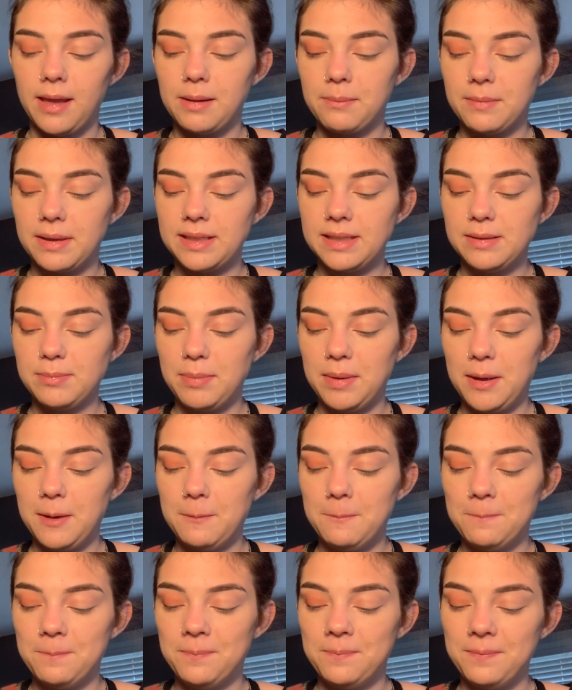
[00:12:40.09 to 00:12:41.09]
my
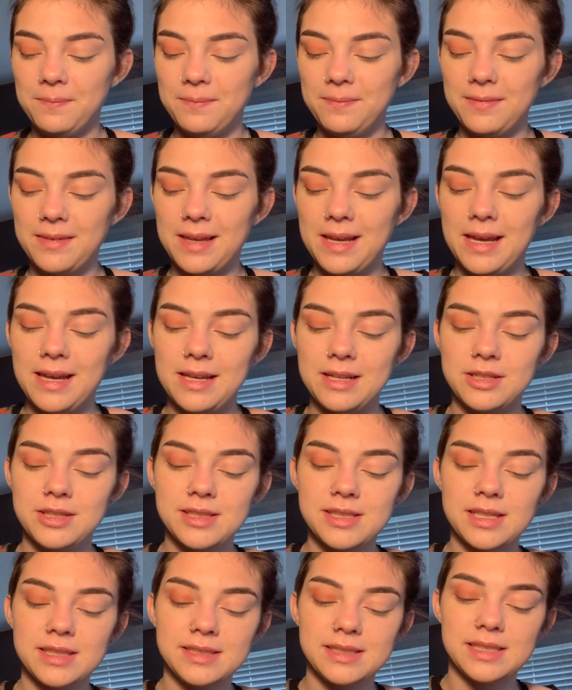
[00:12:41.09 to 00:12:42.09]
spit,
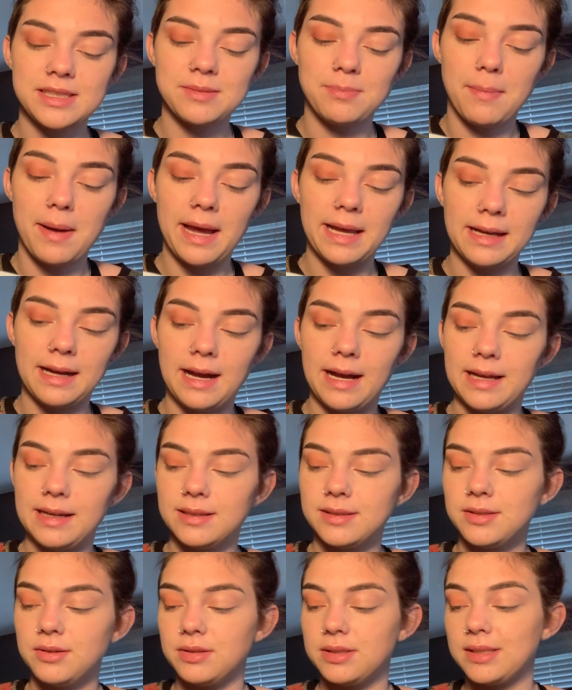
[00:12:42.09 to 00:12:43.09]
just because it's my eye,
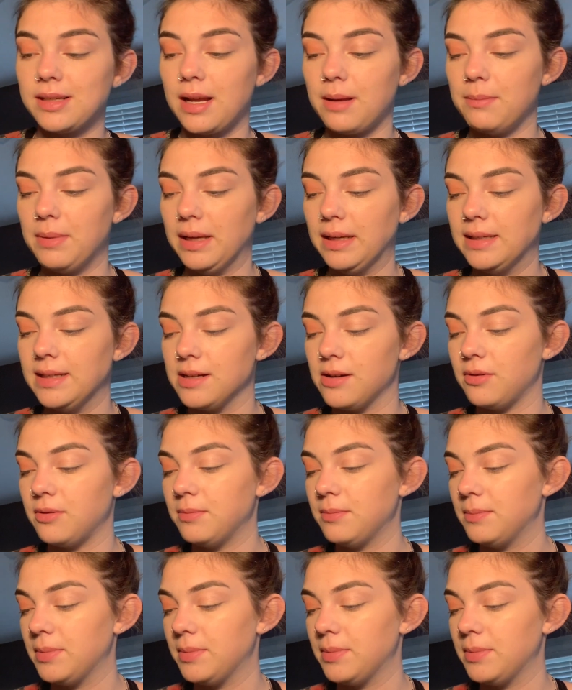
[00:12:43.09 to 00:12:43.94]
so it's not a big deal.